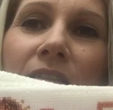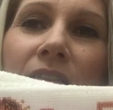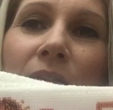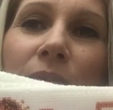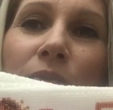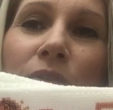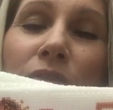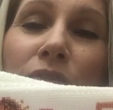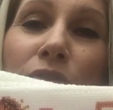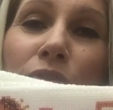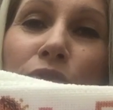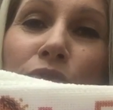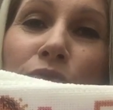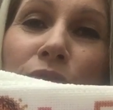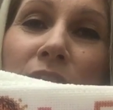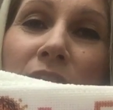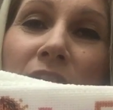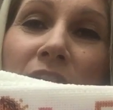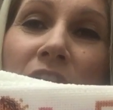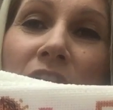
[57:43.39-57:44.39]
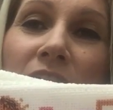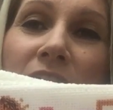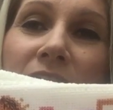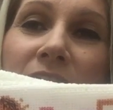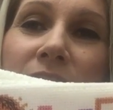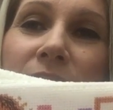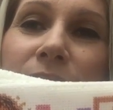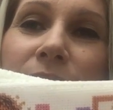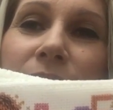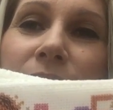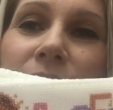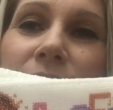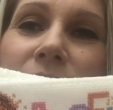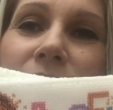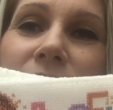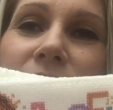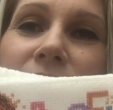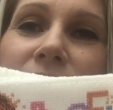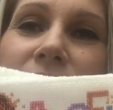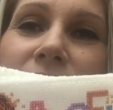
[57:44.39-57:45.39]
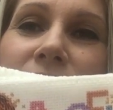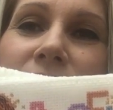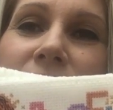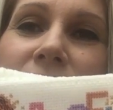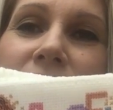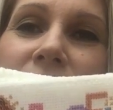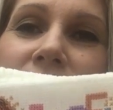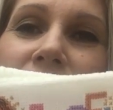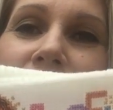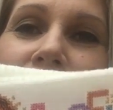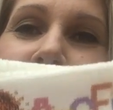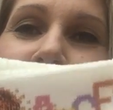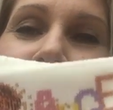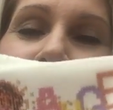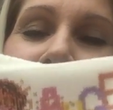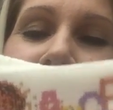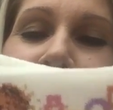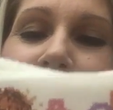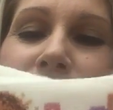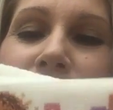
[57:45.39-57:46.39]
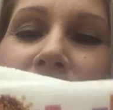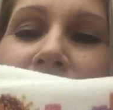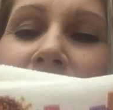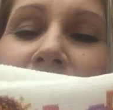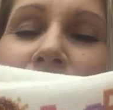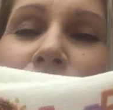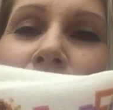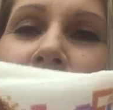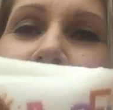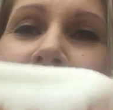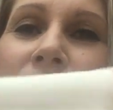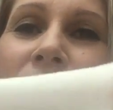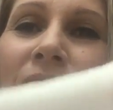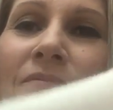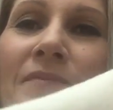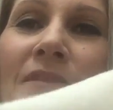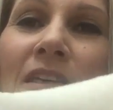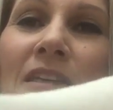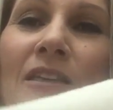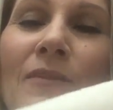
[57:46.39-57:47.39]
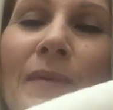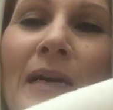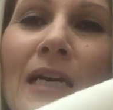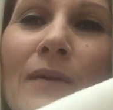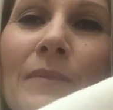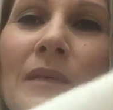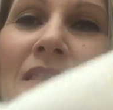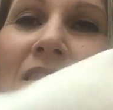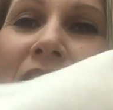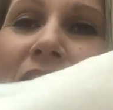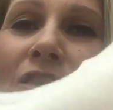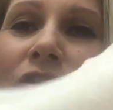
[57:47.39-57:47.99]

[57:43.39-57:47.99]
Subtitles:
That would have looked really nice. But yeah, another one that the babies